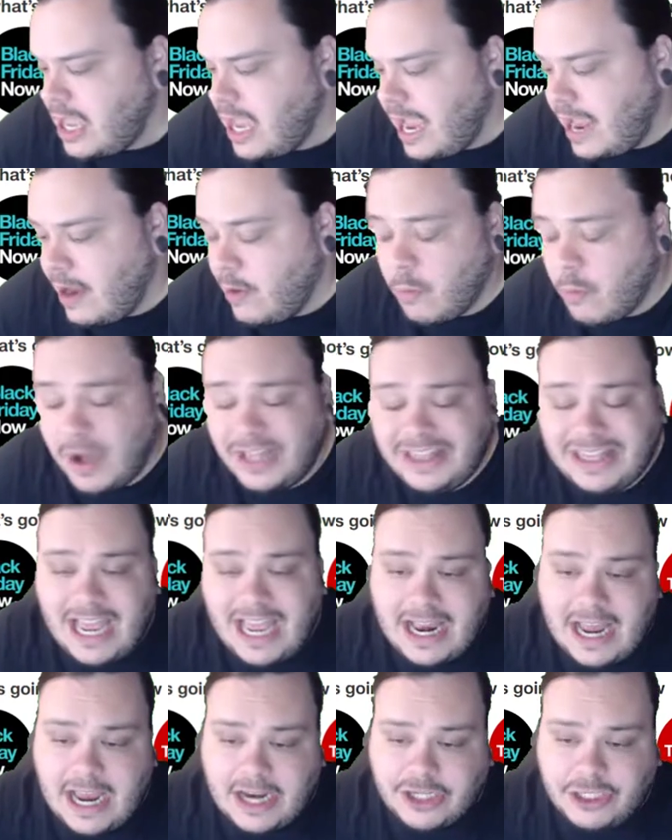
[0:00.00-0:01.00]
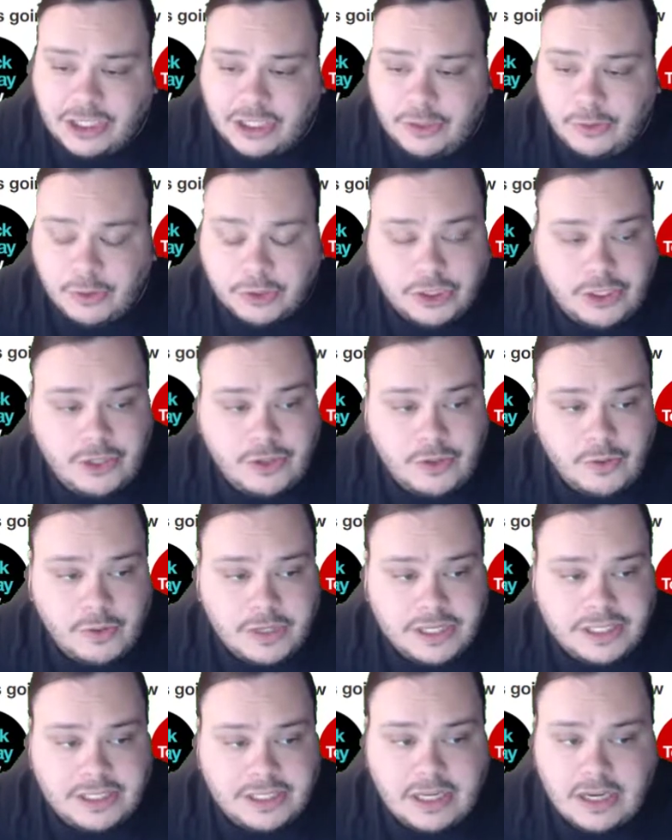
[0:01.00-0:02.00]
And what that actually will do
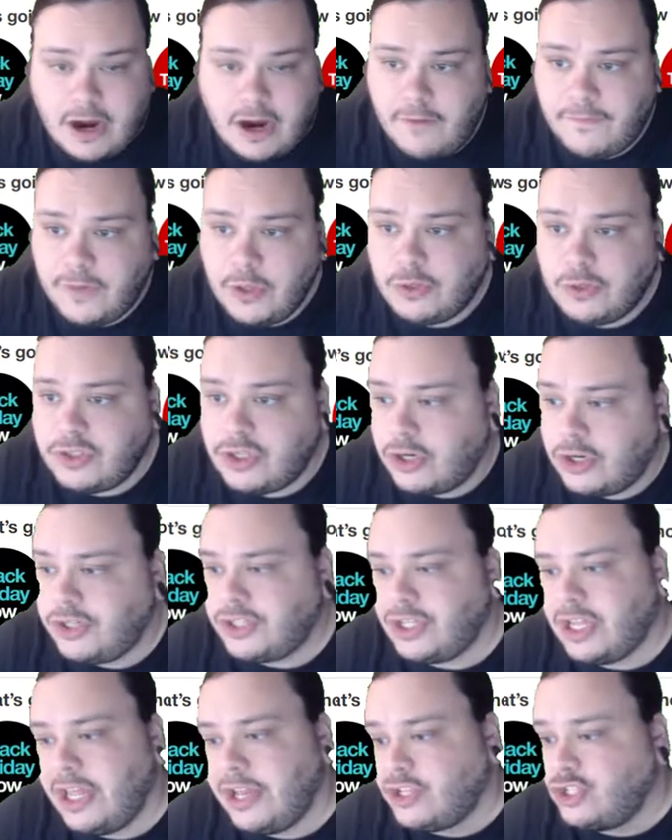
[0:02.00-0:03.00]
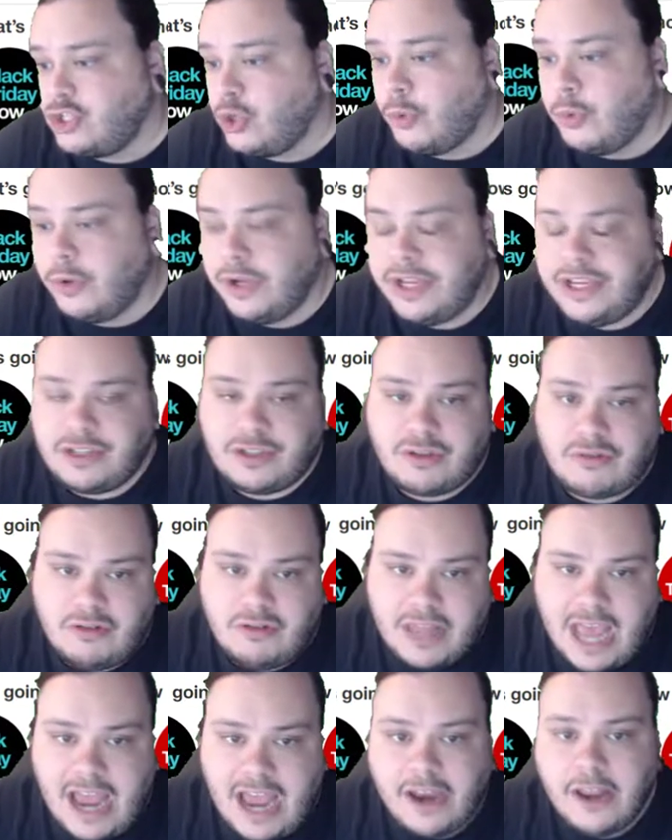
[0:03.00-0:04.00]
is, you know, if you search like toys through
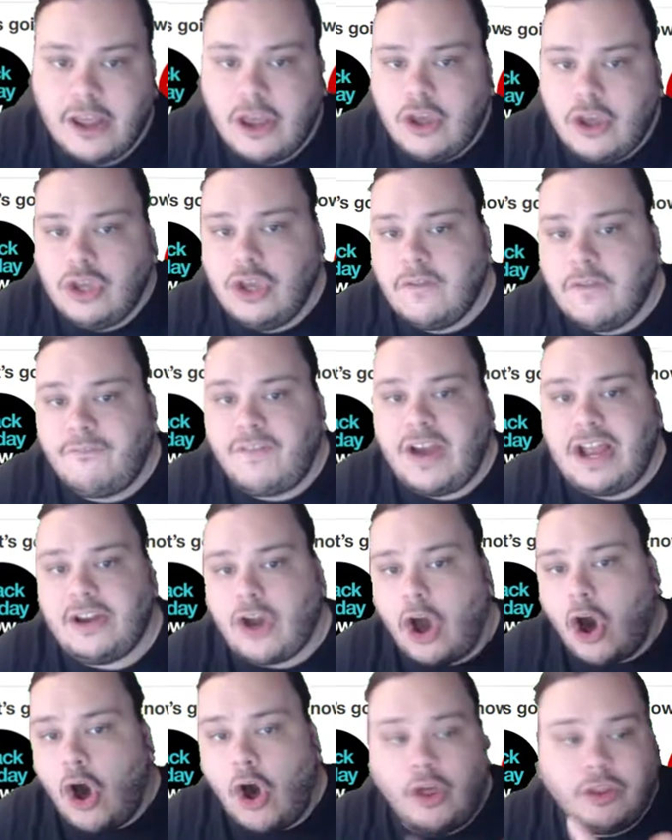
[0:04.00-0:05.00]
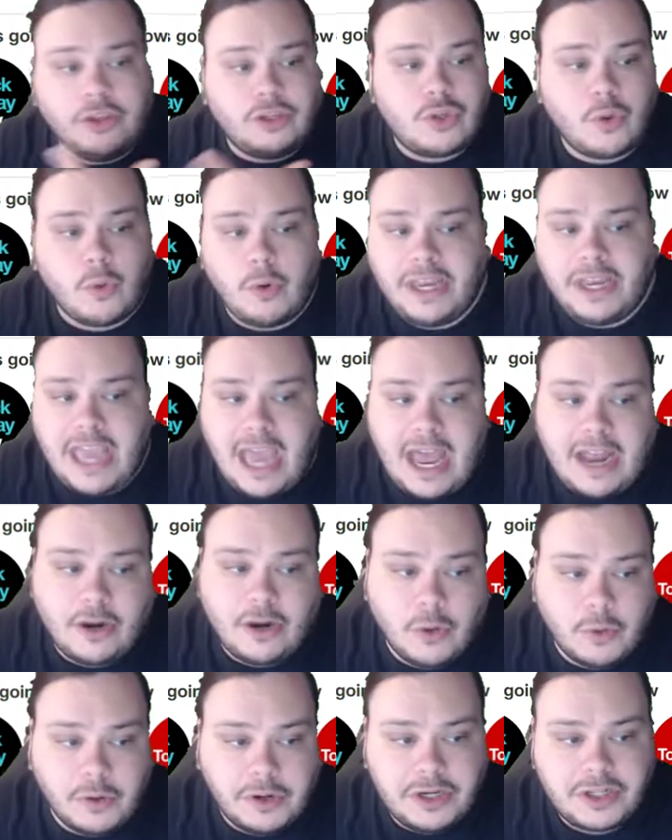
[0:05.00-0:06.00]
that, you find all the toy
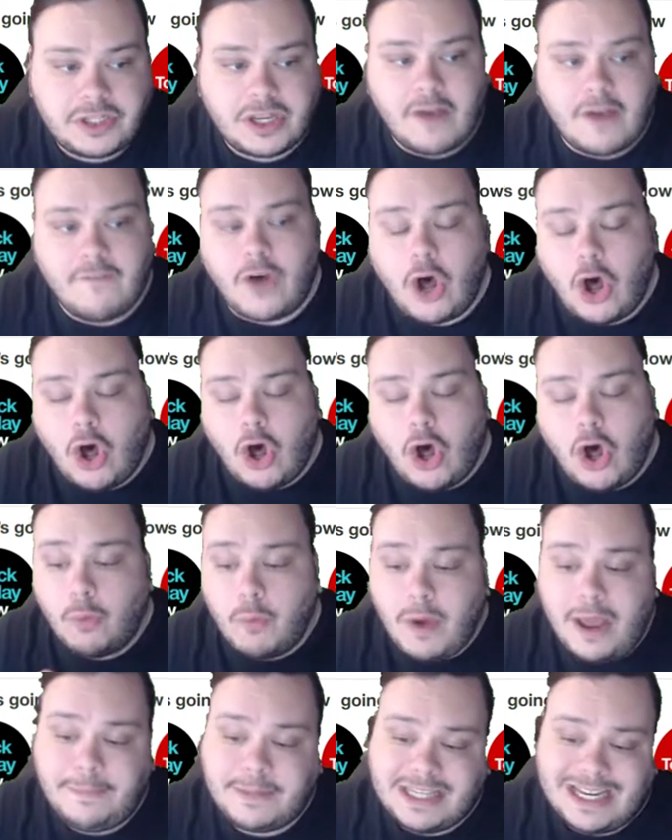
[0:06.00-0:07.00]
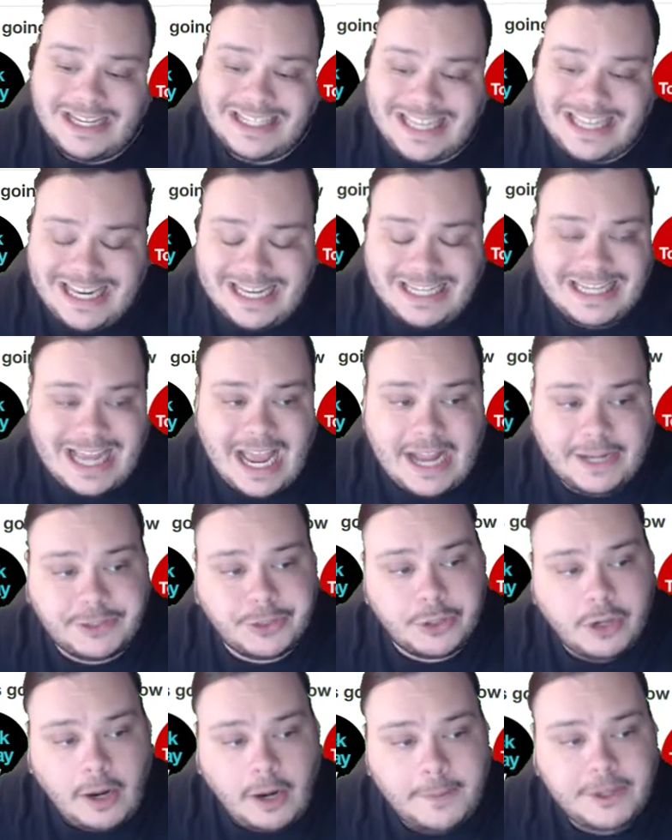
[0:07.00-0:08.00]
categories of all the websites in
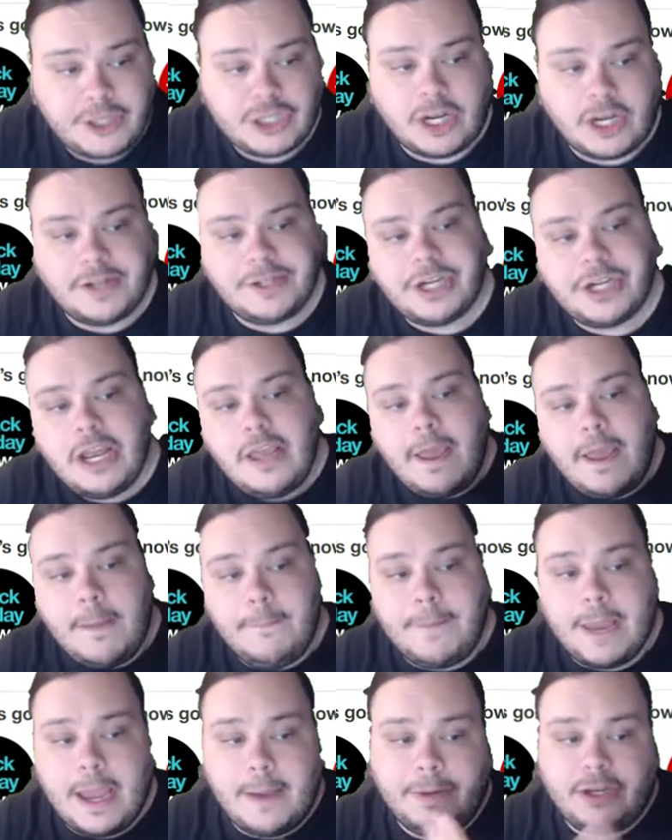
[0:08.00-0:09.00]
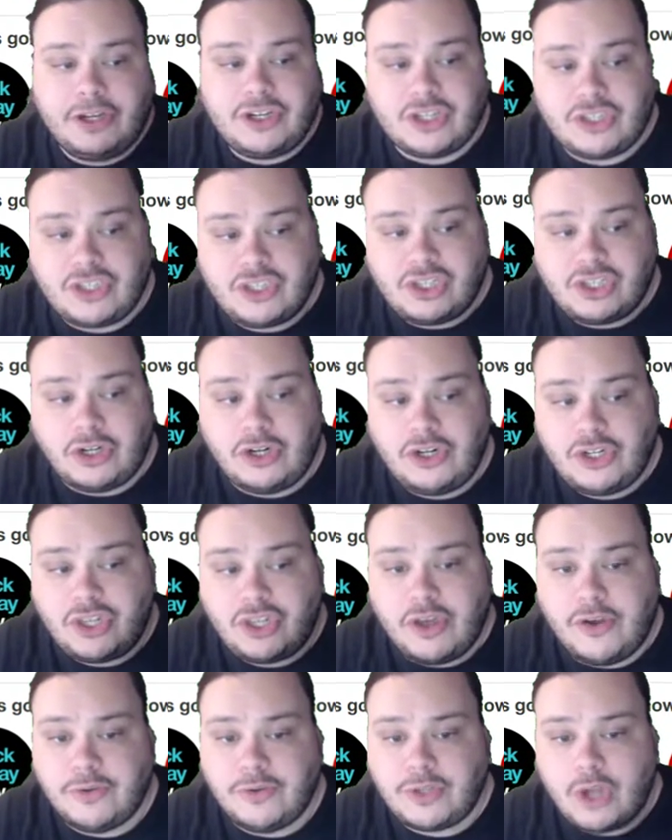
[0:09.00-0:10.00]
tactical arbitrage and be able to just search
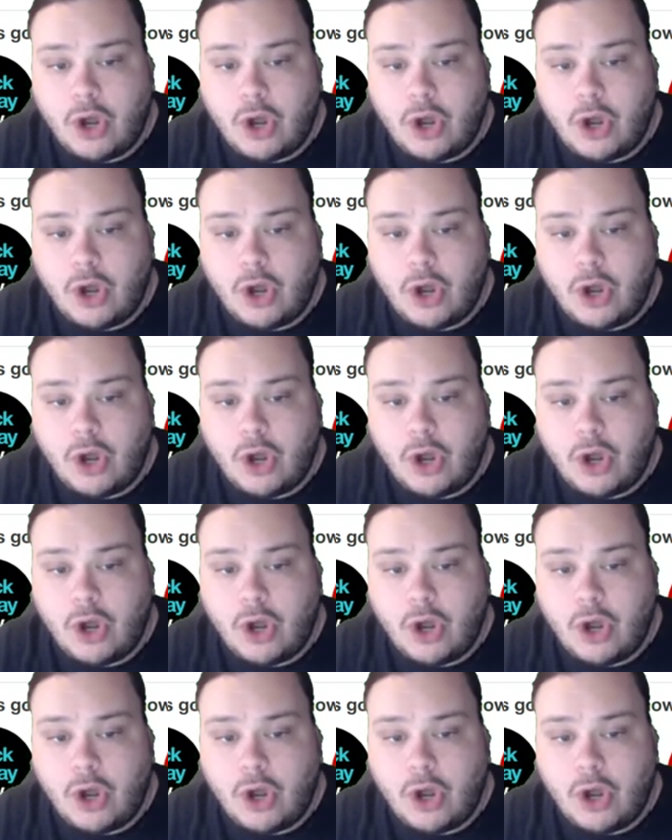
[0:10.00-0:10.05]
those